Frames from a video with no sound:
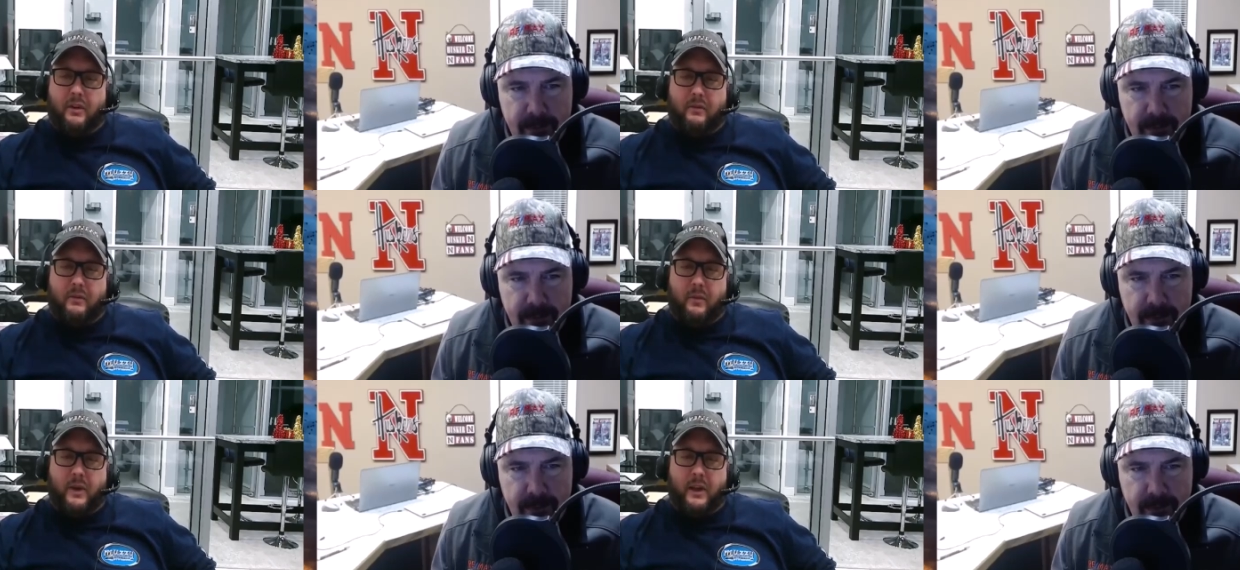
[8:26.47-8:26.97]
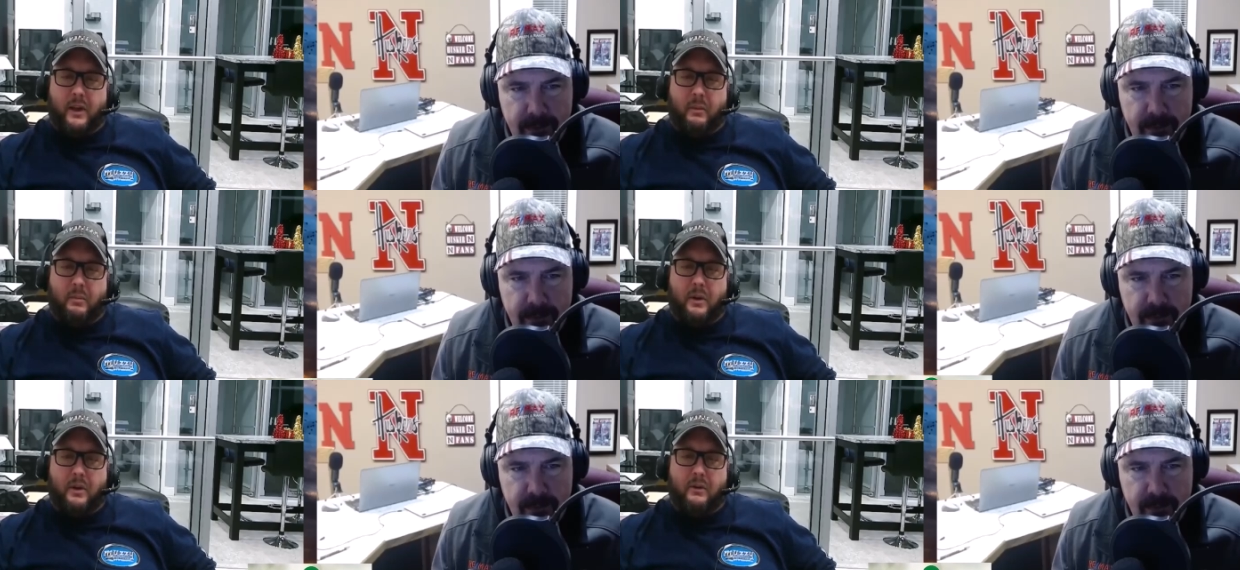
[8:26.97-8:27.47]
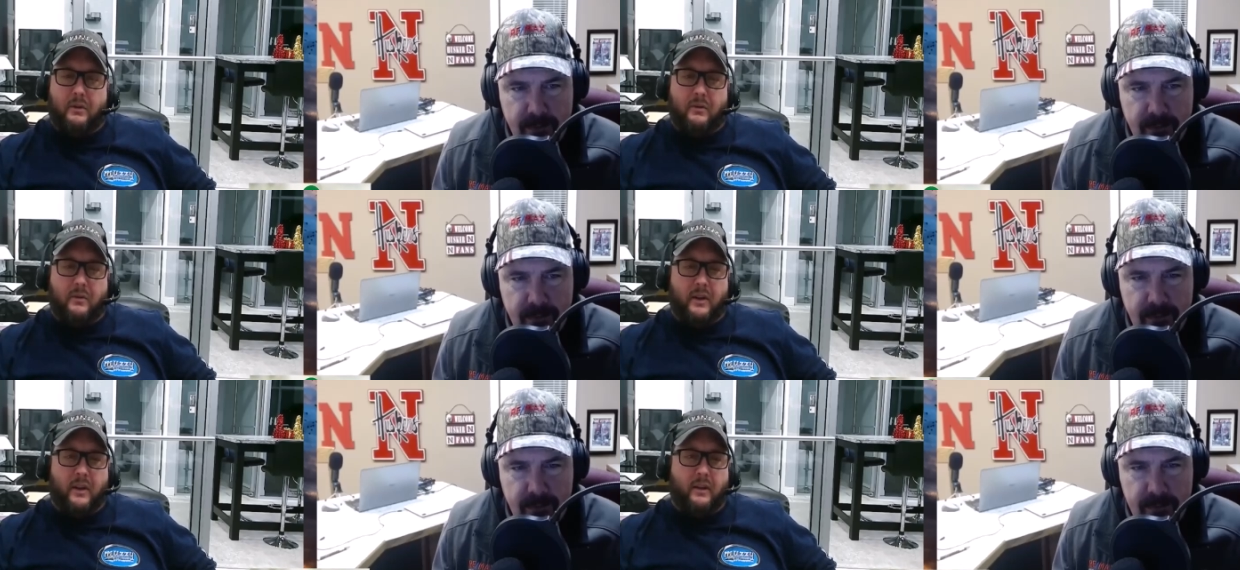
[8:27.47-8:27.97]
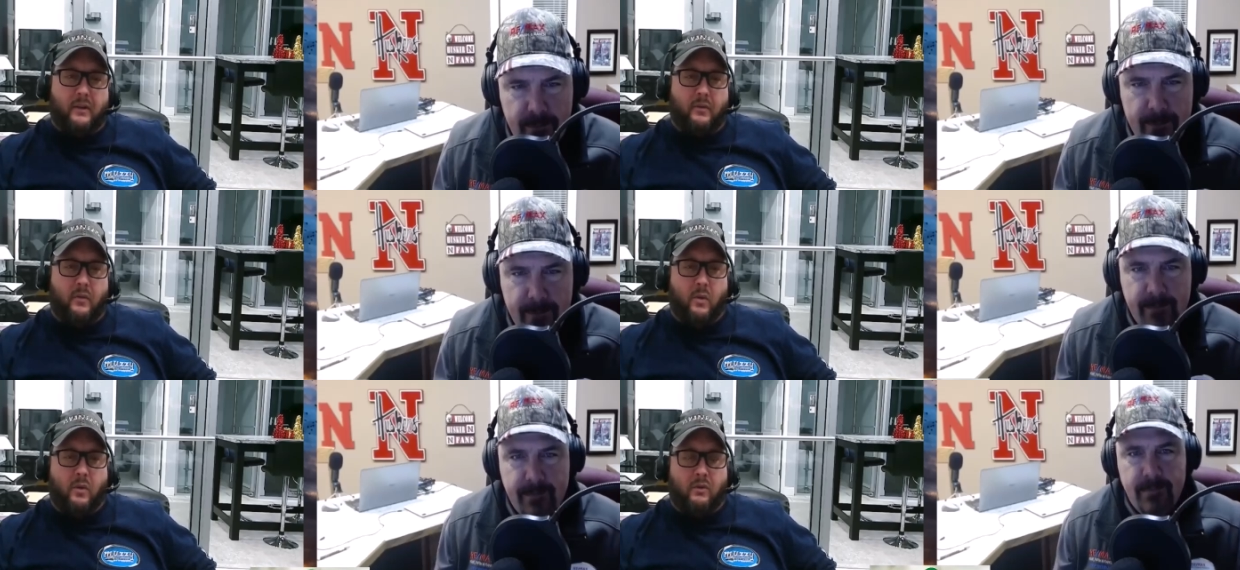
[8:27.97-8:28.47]
Speaker 1: after we got up here, we got
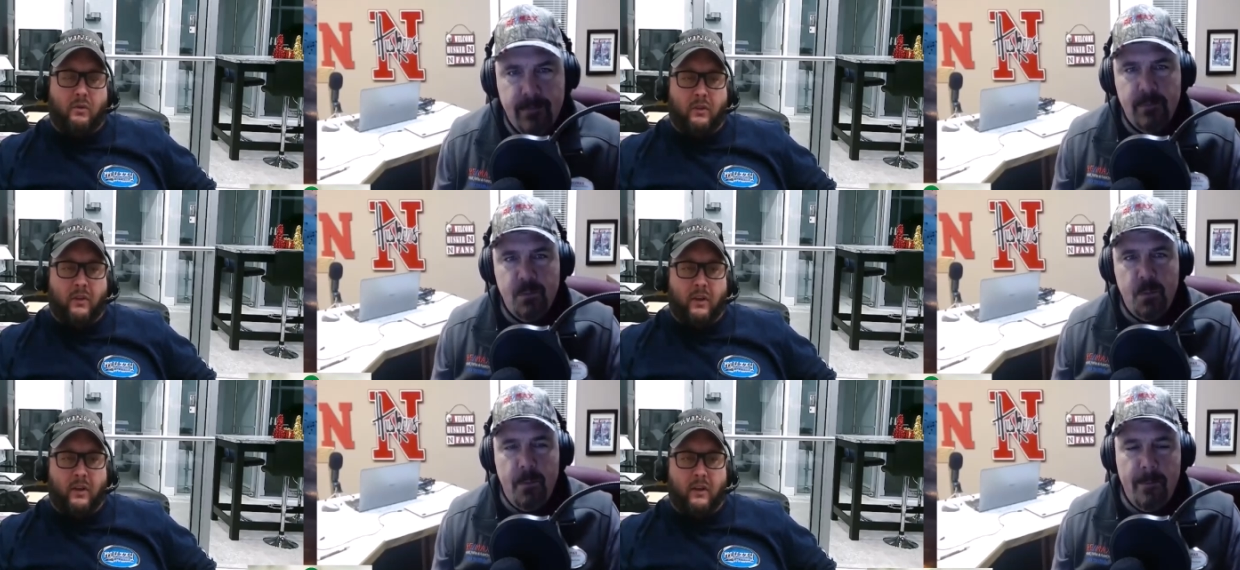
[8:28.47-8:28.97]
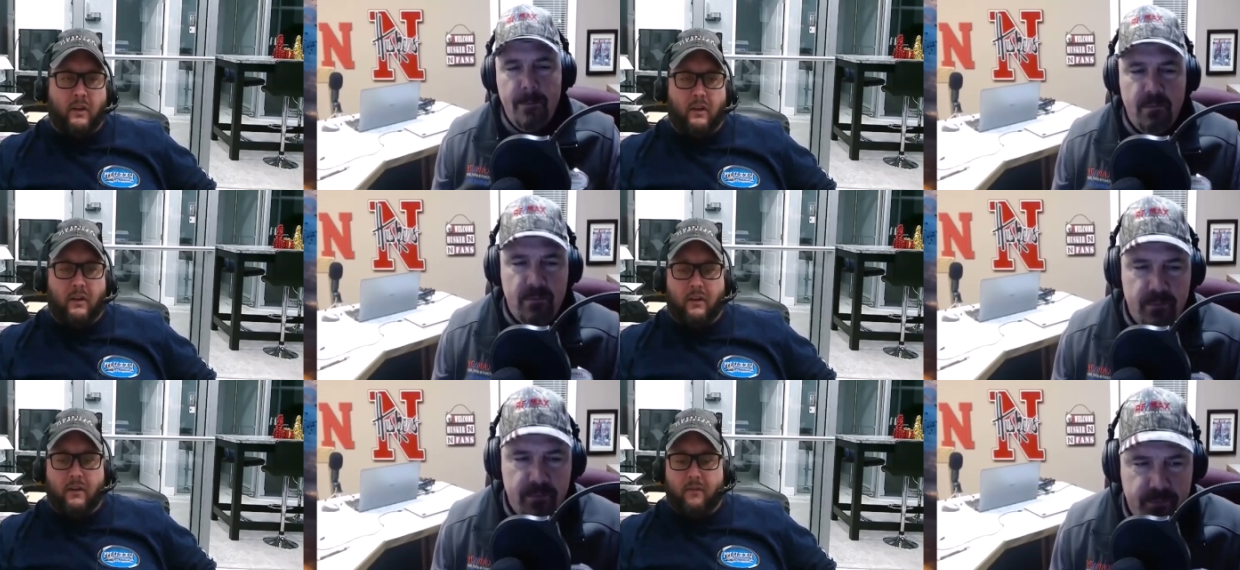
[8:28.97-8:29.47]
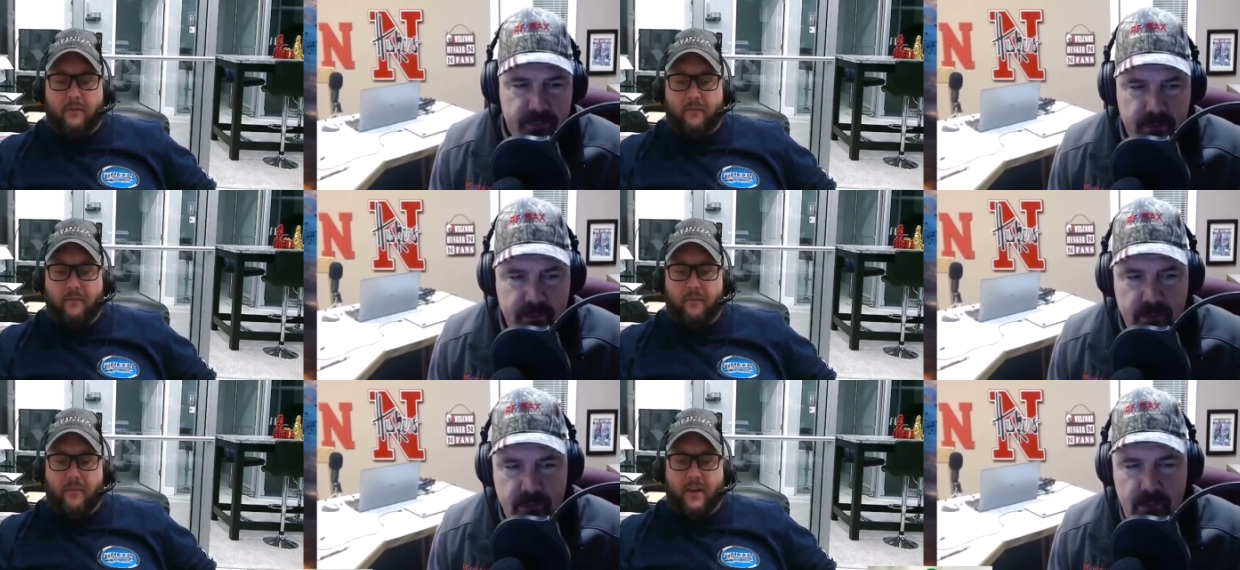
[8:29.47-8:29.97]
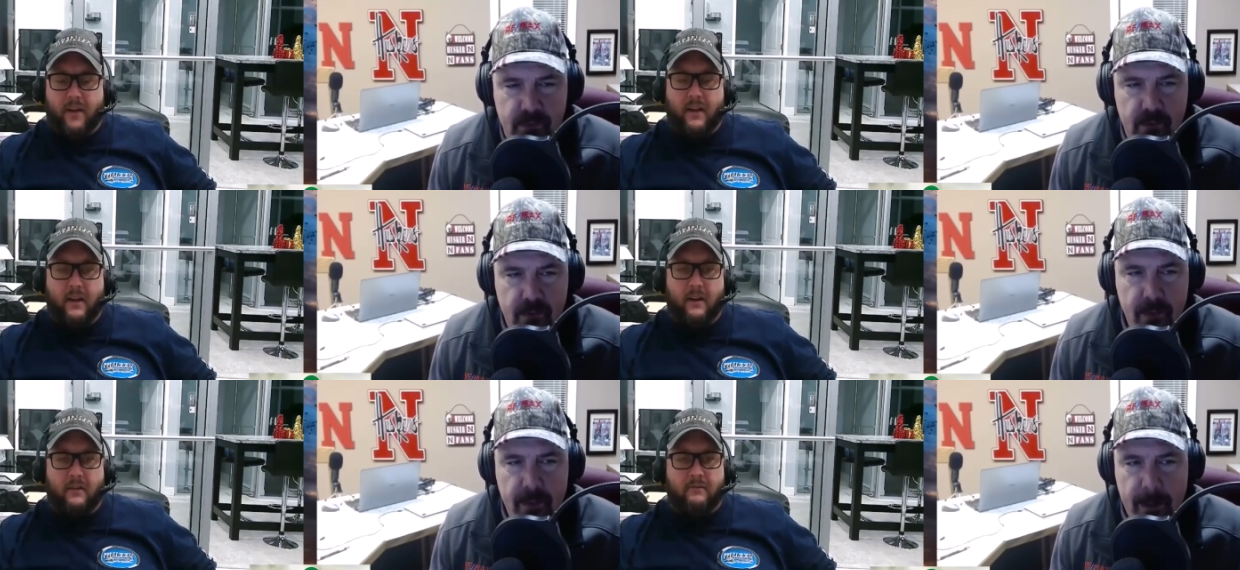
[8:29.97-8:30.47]
divorced and uh, I
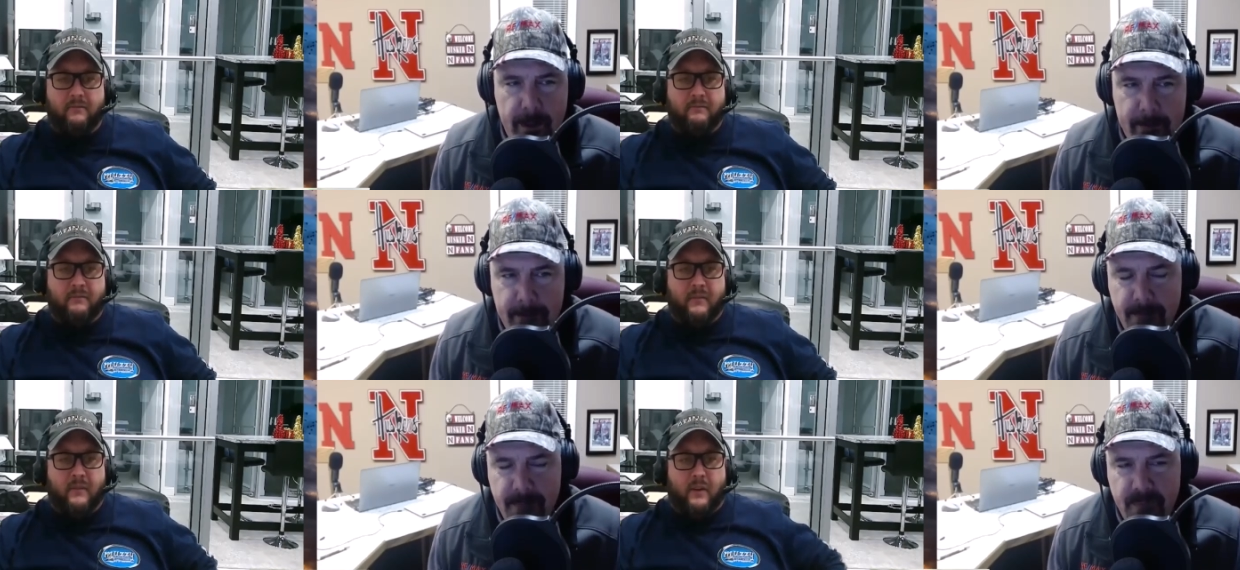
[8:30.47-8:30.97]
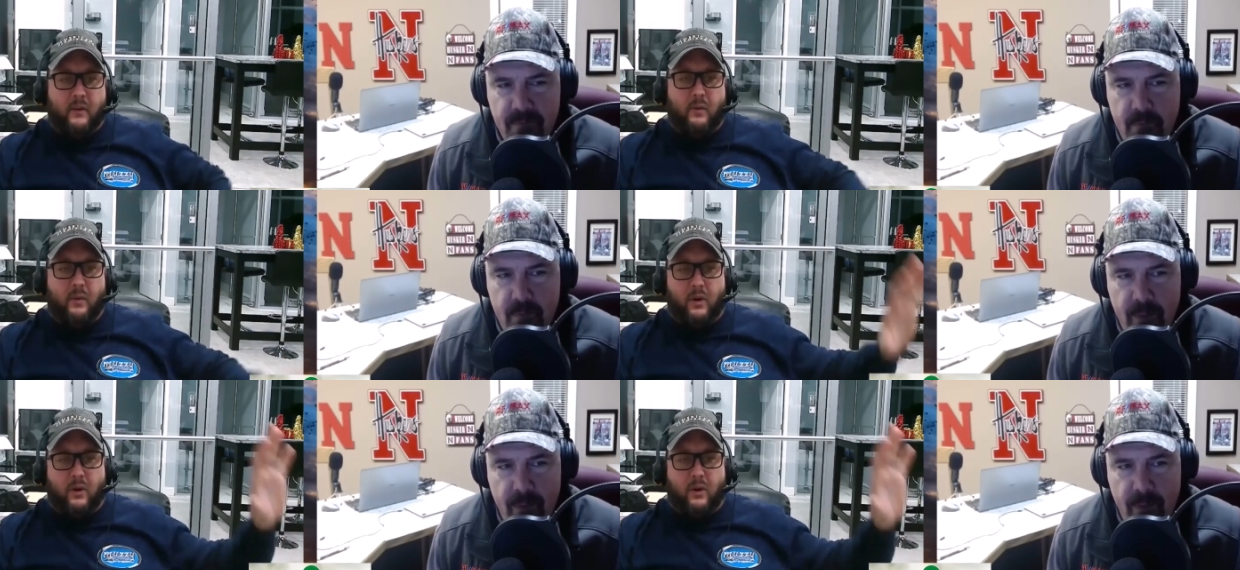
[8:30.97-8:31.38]
kind of went